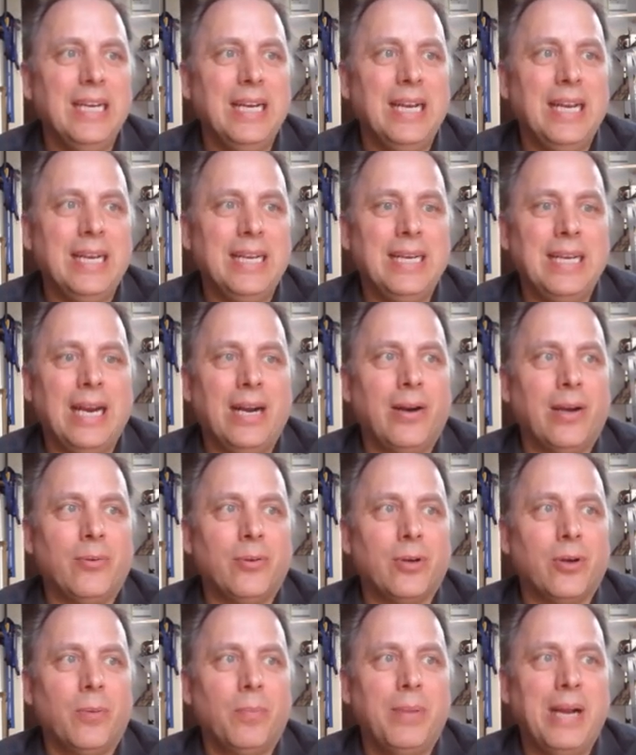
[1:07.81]
And now I
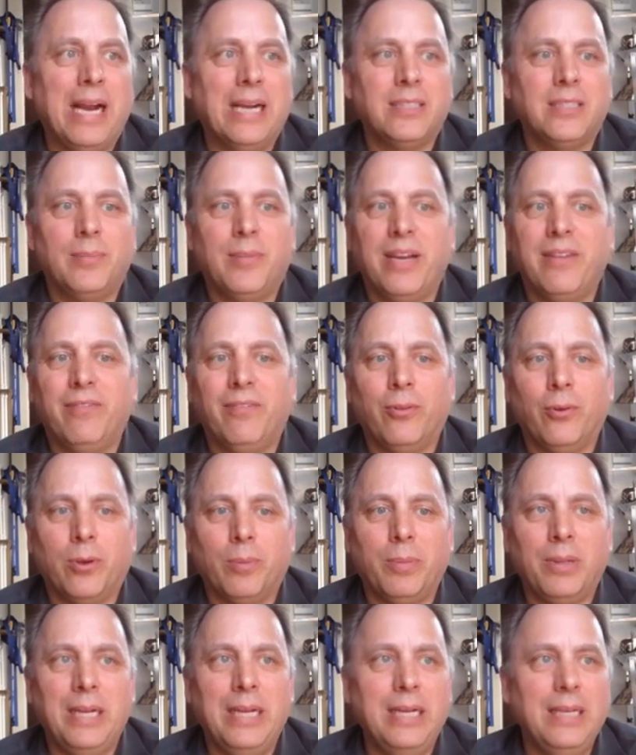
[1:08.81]
will go back to my floor
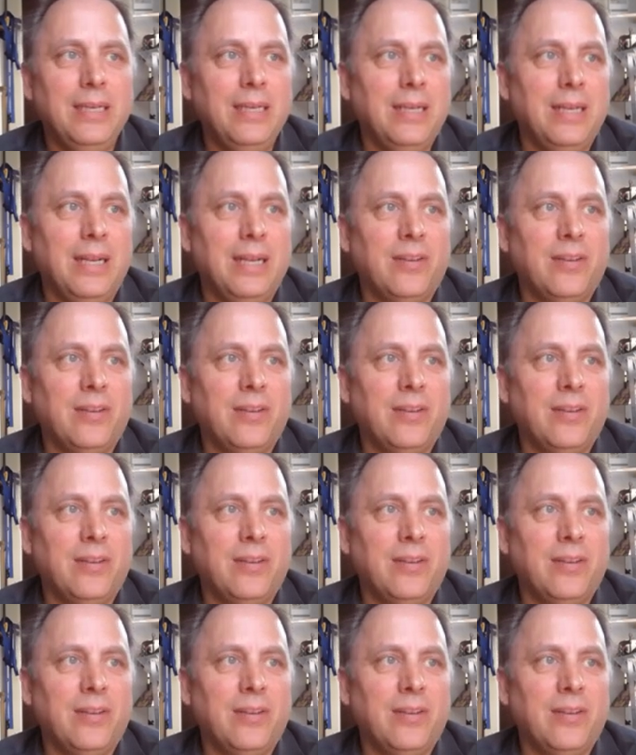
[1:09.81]
plan